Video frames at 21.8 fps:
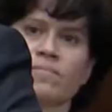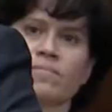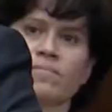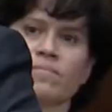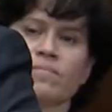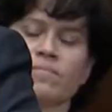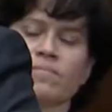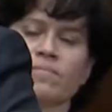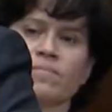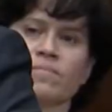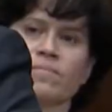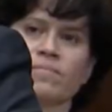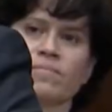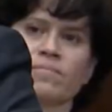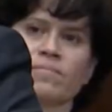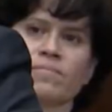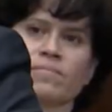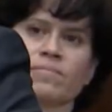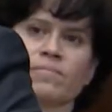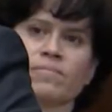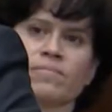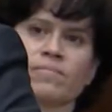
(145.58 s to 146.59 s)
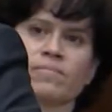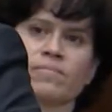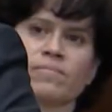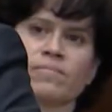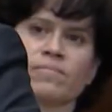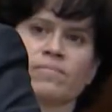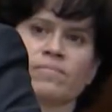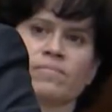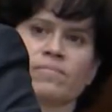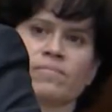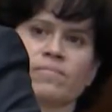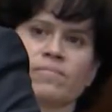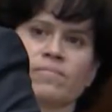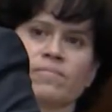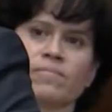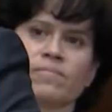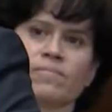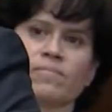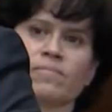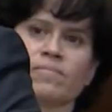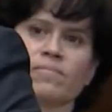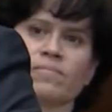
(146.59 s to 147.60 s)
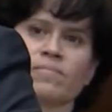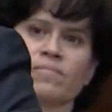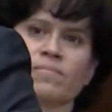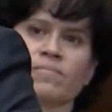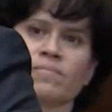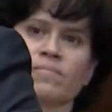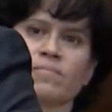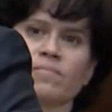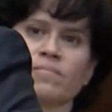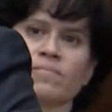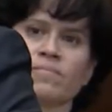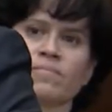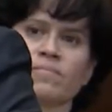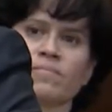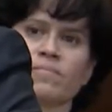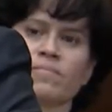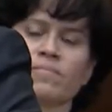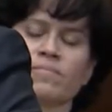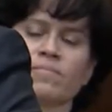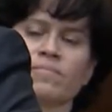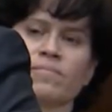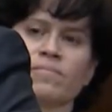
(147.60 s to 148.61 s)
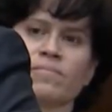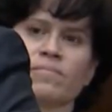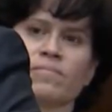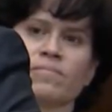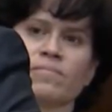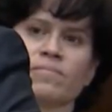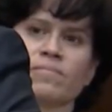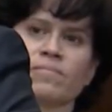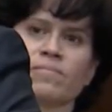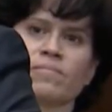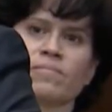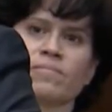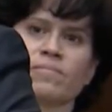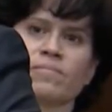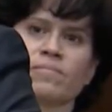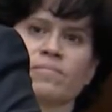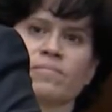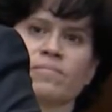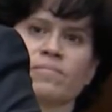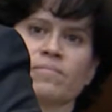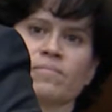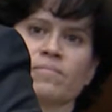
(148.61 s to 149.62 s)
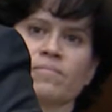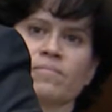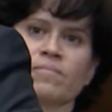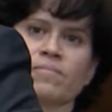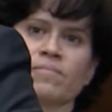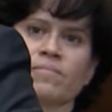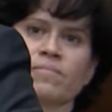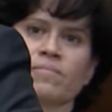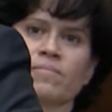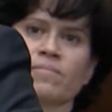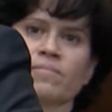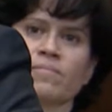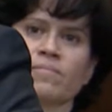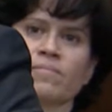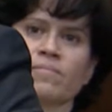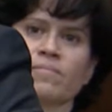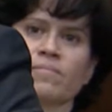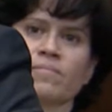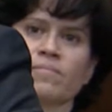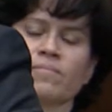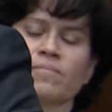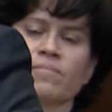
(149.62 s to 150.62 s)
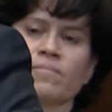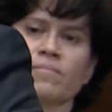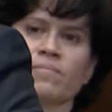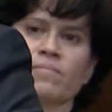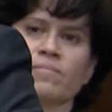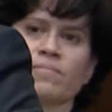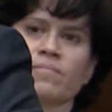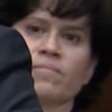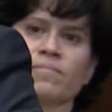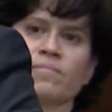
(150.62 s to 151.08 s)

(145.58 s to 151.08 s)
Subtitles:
[no speech]